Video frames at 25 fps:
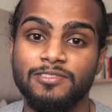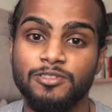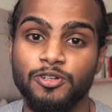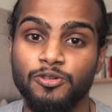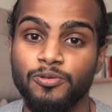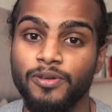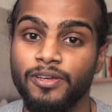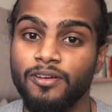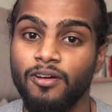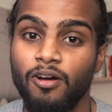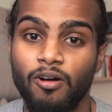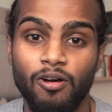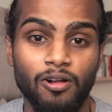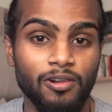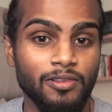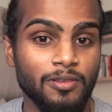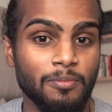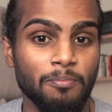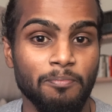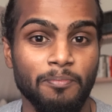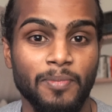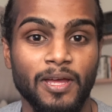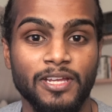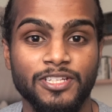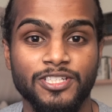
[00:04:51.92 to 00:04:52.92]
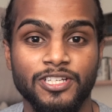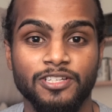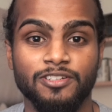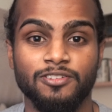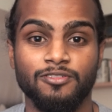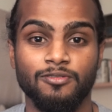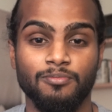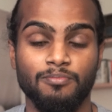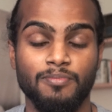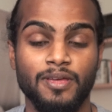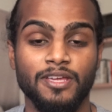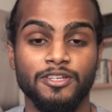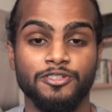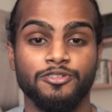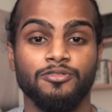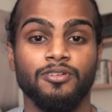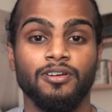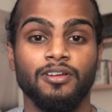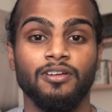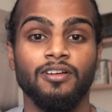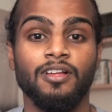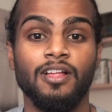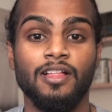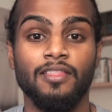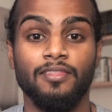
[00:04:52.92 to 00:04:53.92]
doing all the magic to make
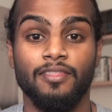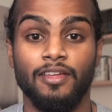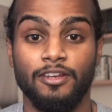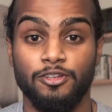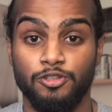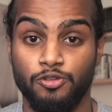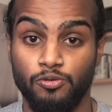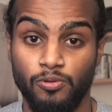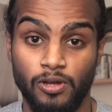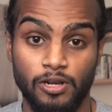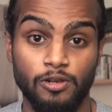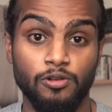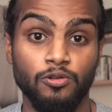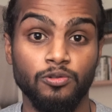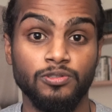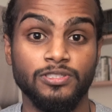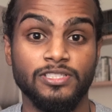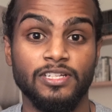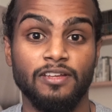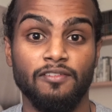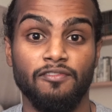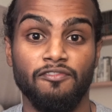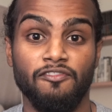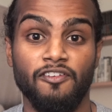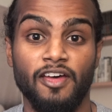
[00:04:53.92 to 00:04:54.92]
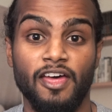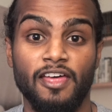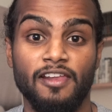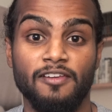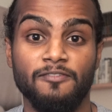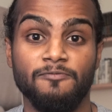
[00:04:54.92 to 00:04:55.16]
sure that you are losing fat.